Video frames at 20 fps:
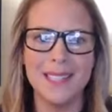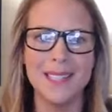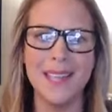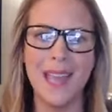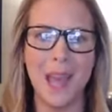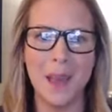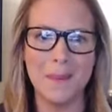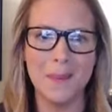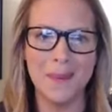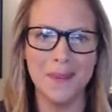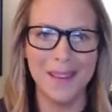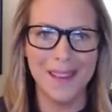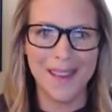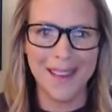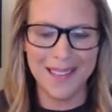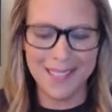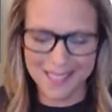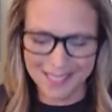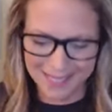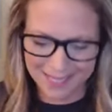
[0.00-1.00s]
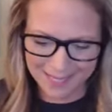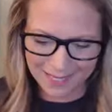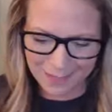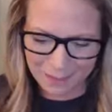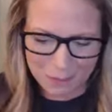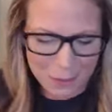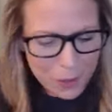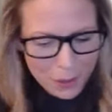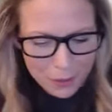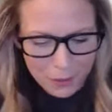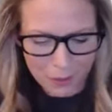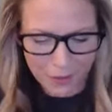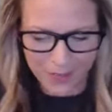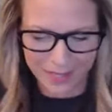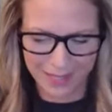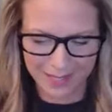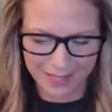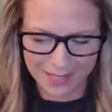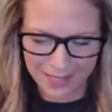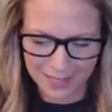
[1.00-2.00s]
can happen, guys. Beautiful
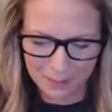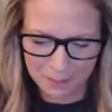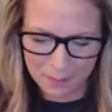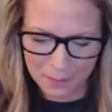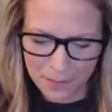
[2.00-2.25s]
things.